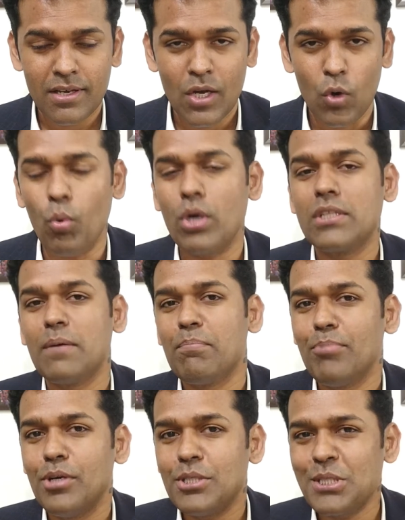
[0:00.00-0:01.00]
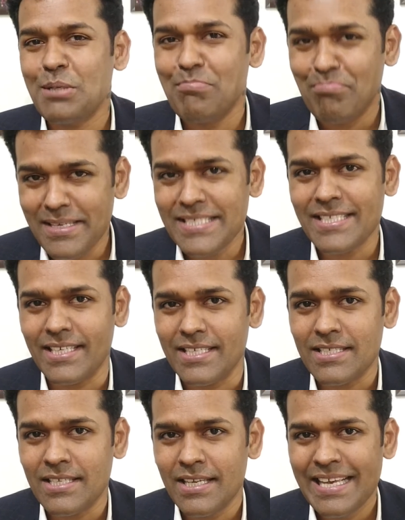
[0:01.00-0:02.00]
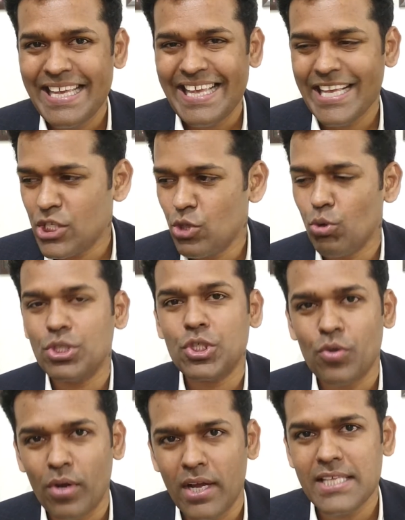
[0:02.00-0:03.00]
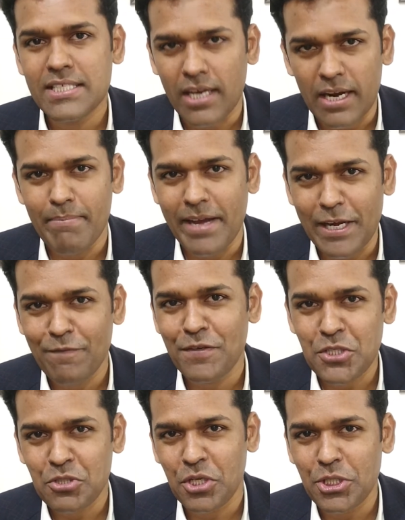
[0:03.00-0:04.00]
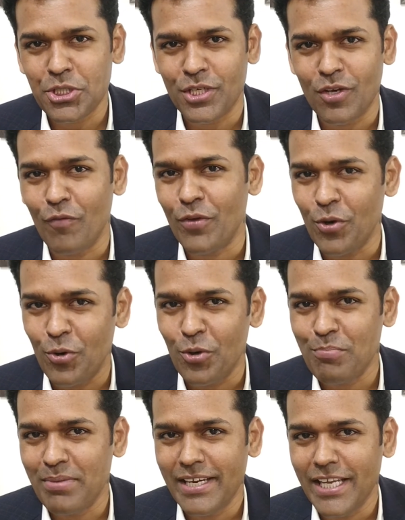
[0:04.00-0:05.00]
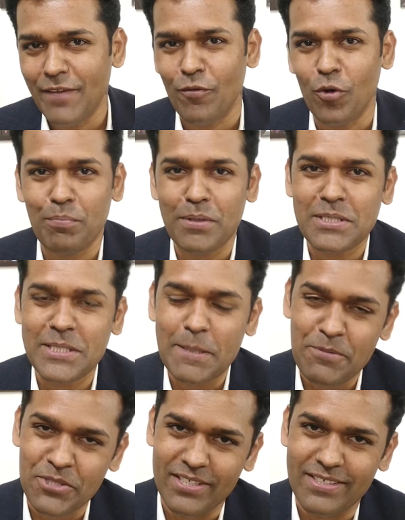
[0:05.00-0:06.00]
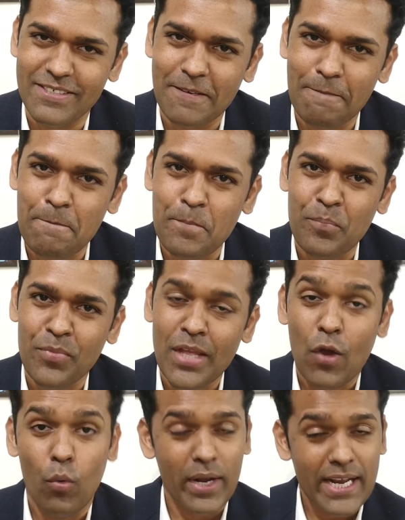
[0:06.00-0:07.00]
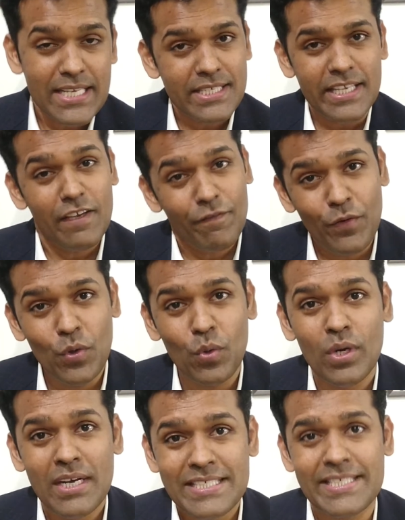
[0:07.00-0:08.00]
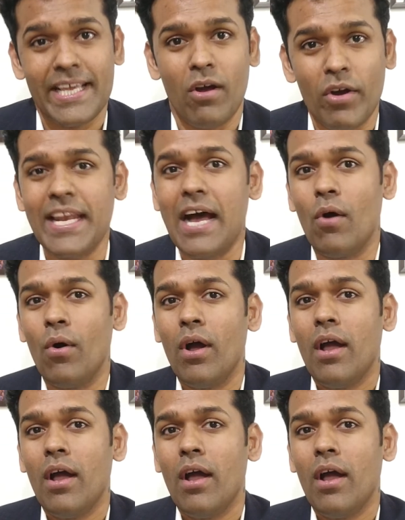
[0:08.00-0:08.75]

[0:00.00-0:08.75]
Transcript: What the person misses is those struggles are a manifestation of your own belief, own perception. Whereas if you say, okay, now,